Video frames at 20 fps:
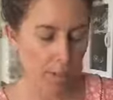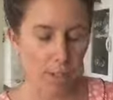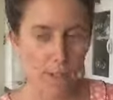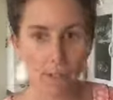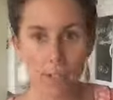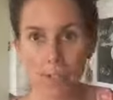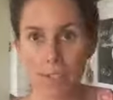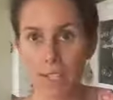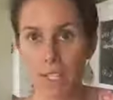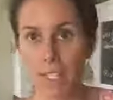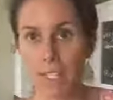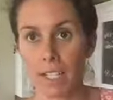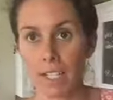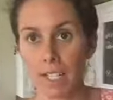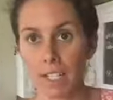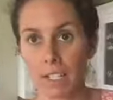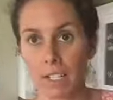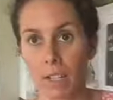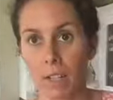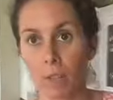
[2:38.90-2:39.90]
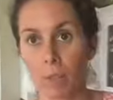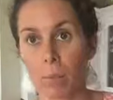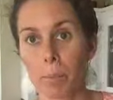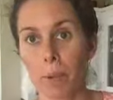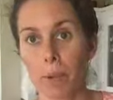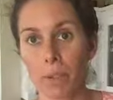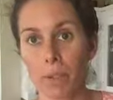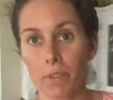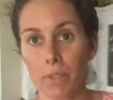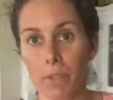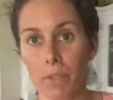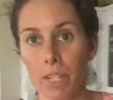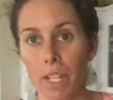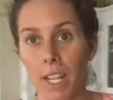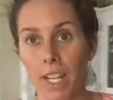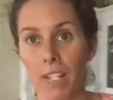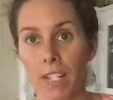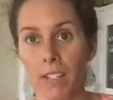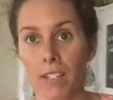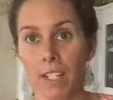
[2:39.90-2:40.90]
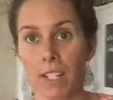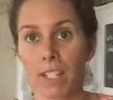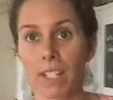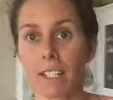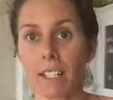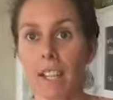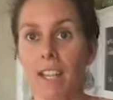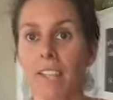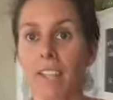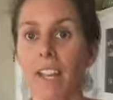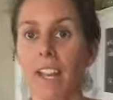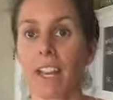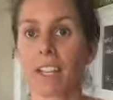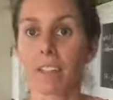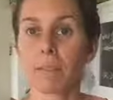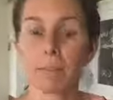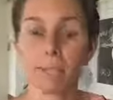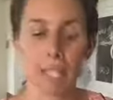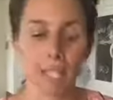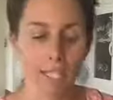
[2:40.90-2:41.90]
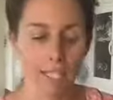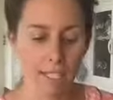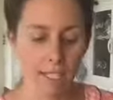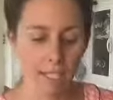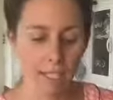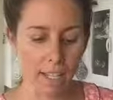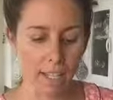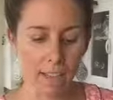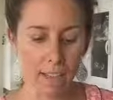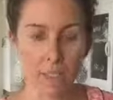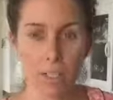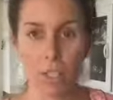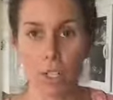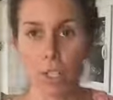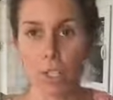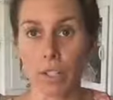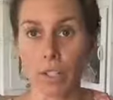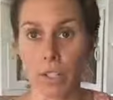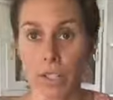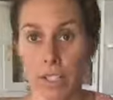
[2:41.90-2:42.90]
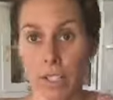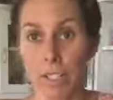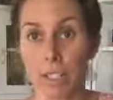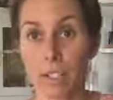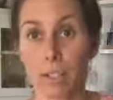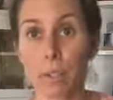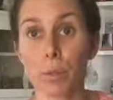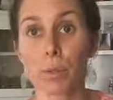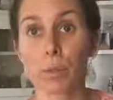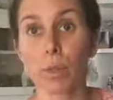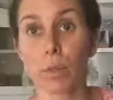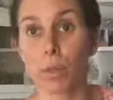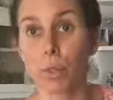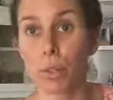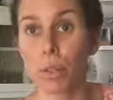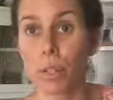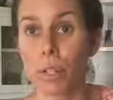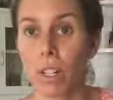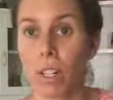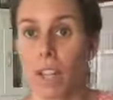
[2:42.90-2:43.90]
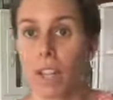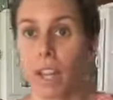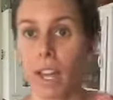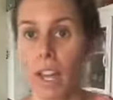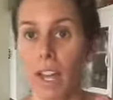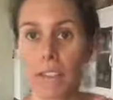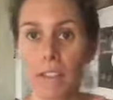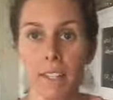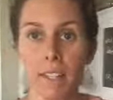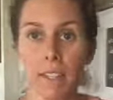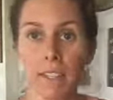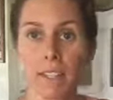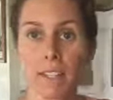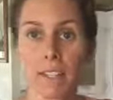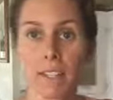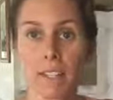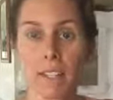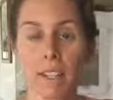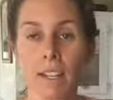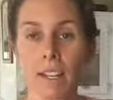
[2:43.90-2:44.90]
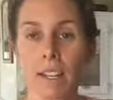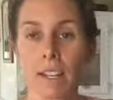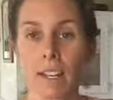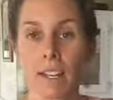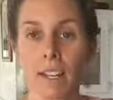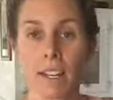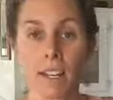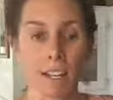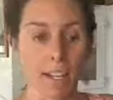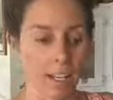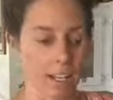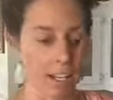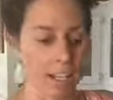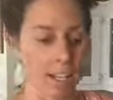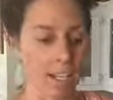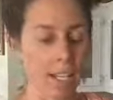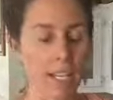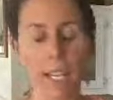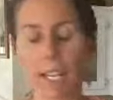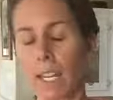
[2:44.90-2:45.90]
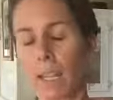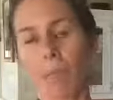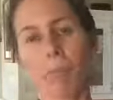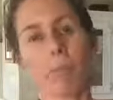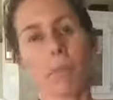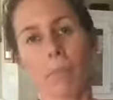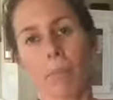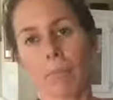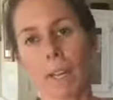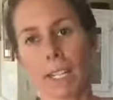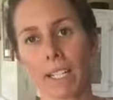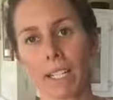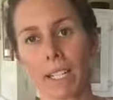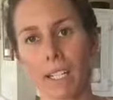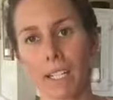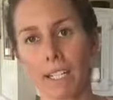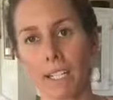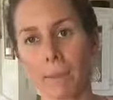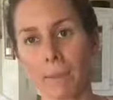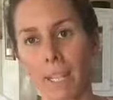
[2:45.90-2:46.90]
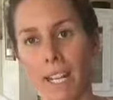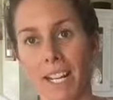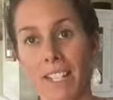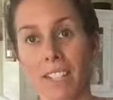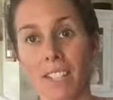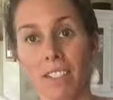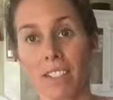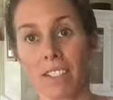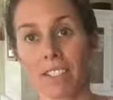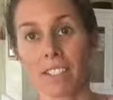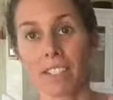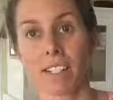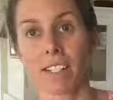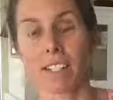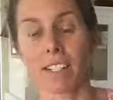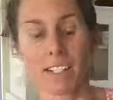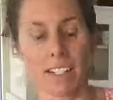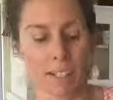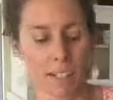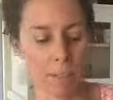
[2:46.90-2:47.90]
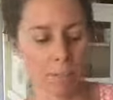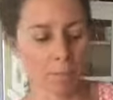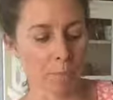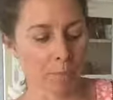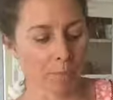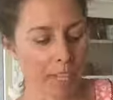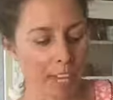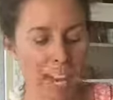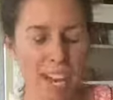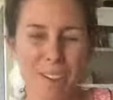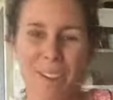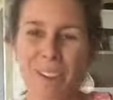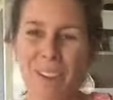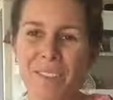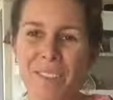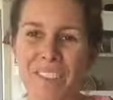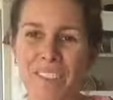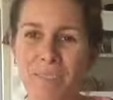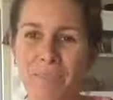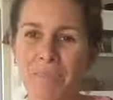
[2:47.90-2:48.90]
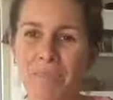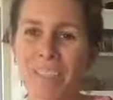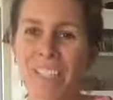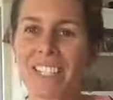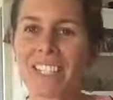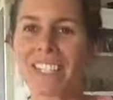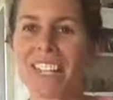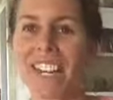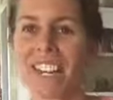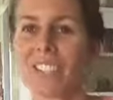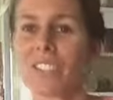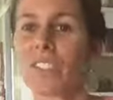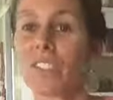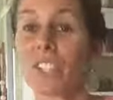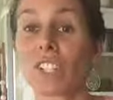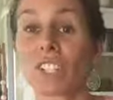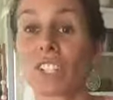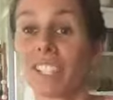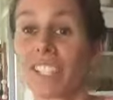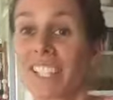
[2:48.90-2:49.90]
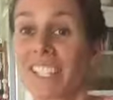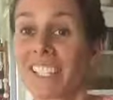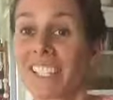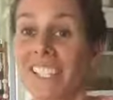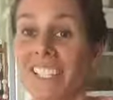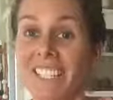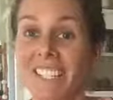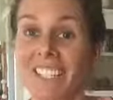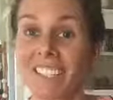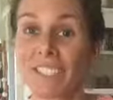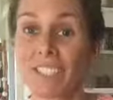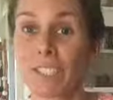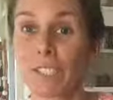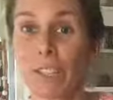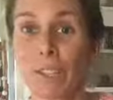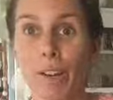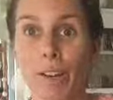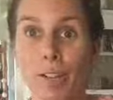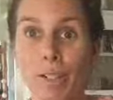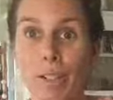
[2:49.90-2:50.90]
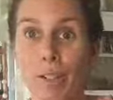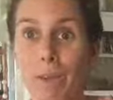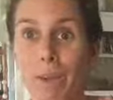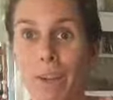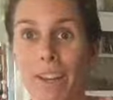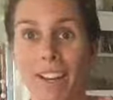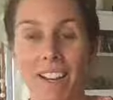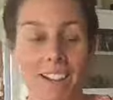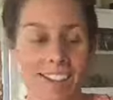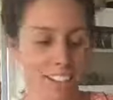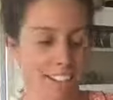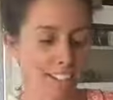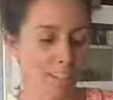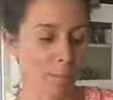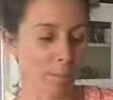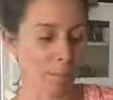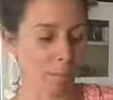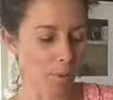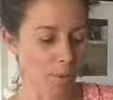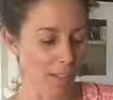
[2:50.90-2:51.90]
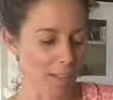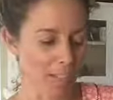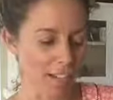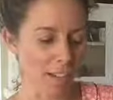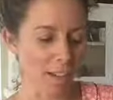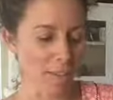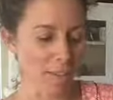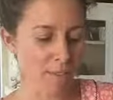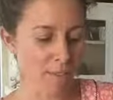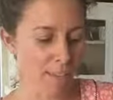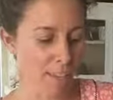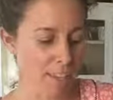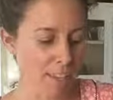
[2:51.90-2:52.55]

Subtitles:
so that it doesn't go above 48 degrees. And that means that the chocolate is still raw and there's a heap more magnesium and antioxidants in it. However, this kind of chocolate is still loads better than the bought stuff,